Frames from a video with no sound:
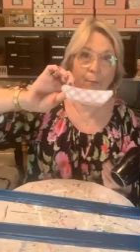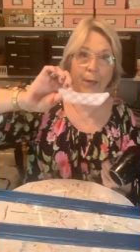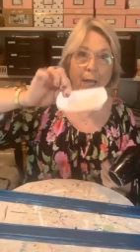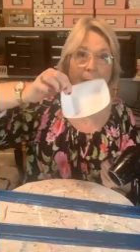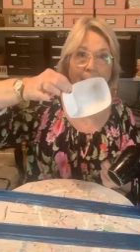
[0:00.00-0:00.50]
a
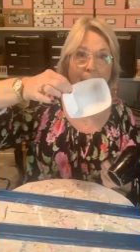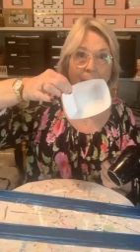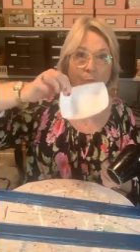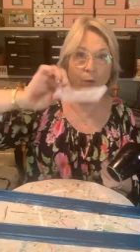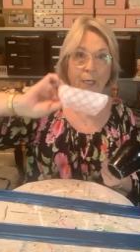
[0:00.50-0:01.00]
while back.
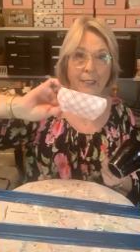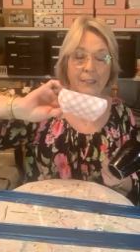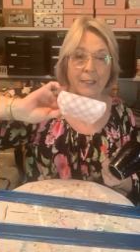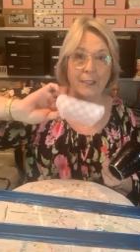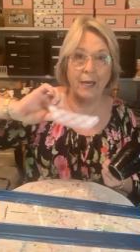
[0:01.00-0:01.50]
And when
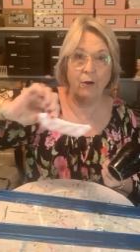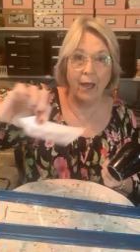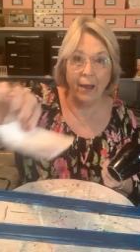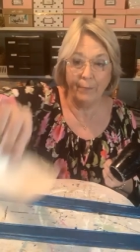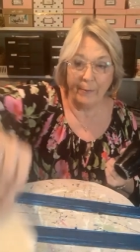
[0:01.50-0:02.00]
I send
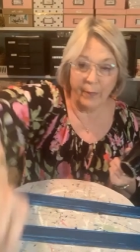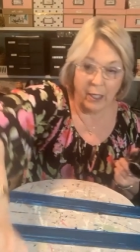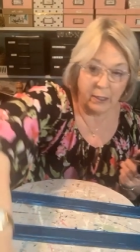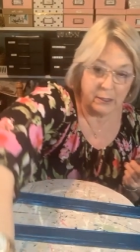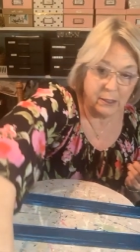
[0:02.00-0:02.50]
out happy
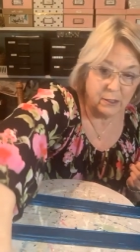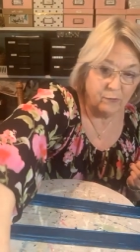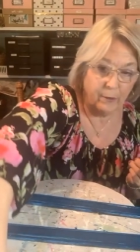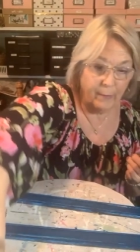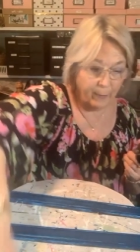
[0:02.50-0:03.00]

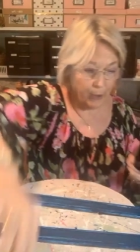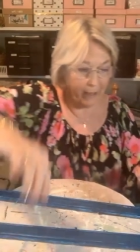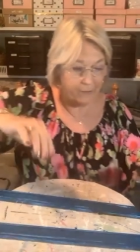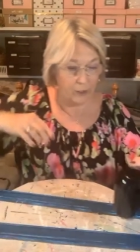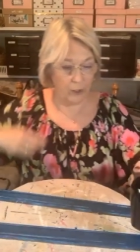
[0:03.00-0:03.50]
boxes from my
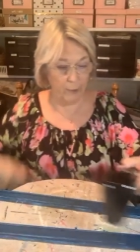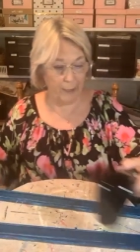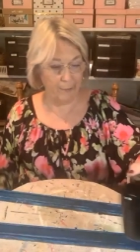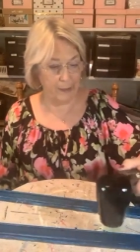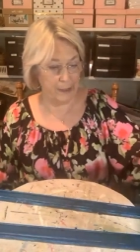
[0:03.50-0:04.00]
private
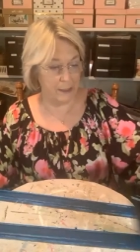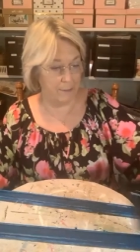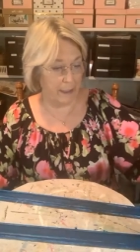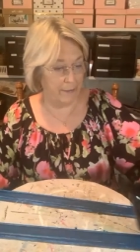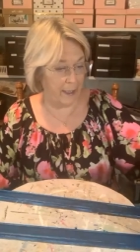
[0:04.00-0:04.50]
group, I put
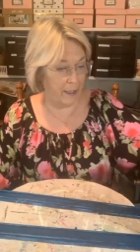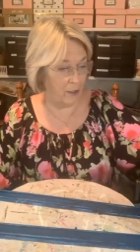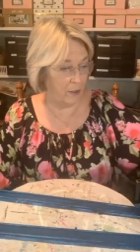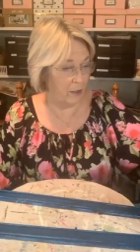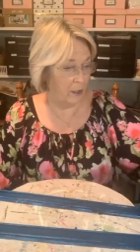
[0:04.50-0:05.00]
some in
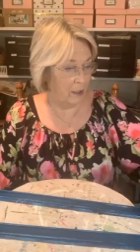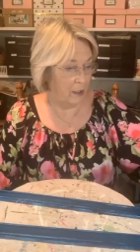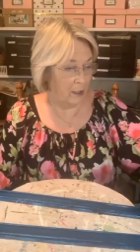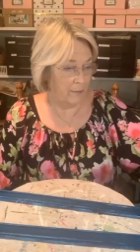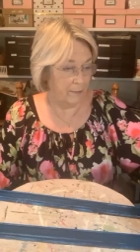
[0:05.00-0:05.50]
there.
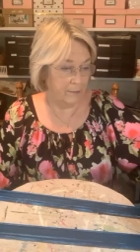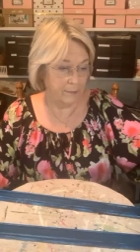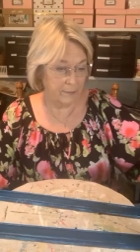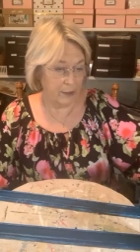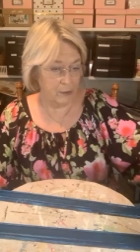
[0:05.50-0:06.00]

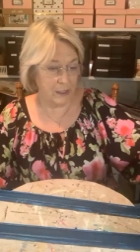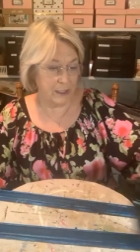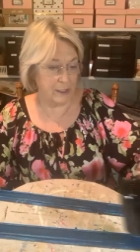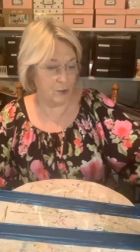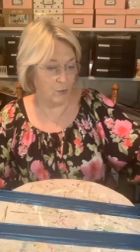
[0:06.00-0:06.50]
Those
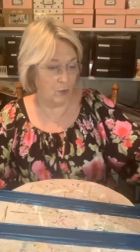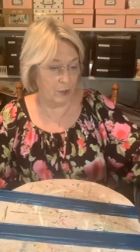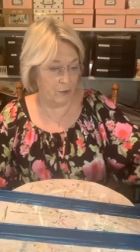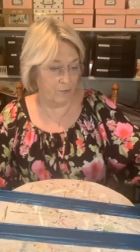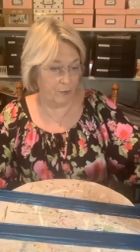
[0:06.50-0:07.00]
things are
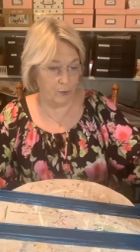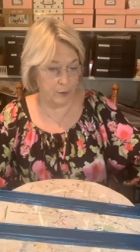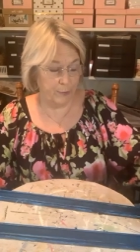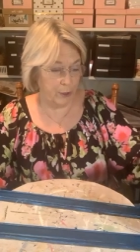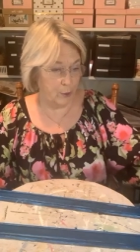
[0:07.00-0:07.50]

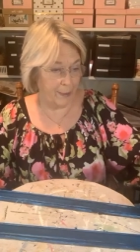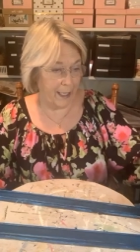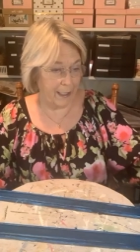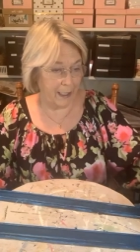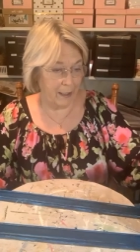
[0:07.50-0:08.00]
wonderful to put your
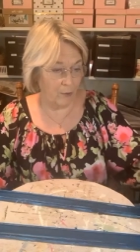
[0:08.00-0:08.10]
paint